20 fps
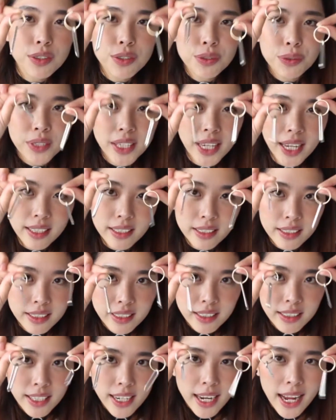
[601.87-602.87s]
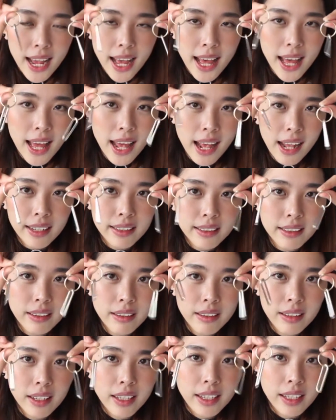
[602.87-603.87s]
together, and
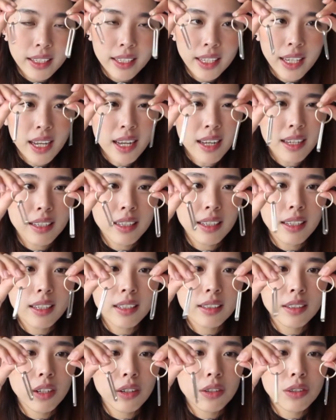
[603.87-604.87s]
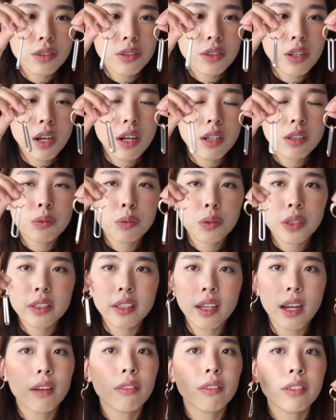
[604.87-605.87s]
yeah, it goes on
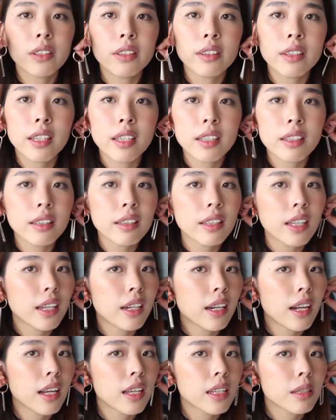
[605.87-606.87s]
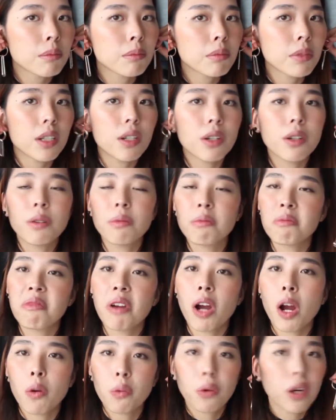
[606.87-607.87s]
with everything that I'm
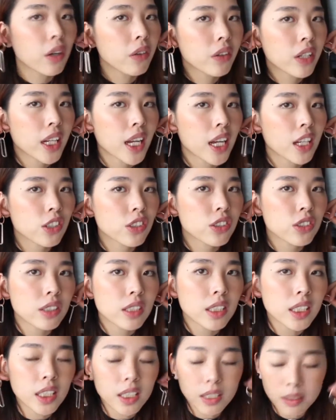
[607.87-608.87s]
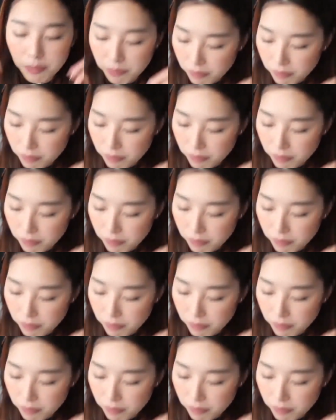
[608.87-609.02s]
wearing actually.